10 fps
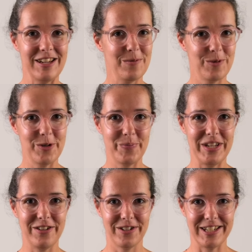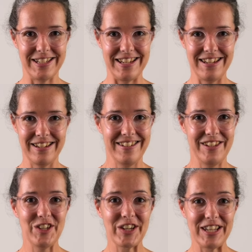It won't be gritty.
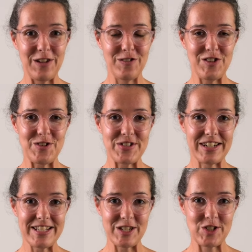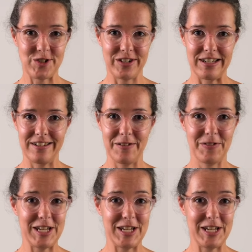You can even use icing sugar if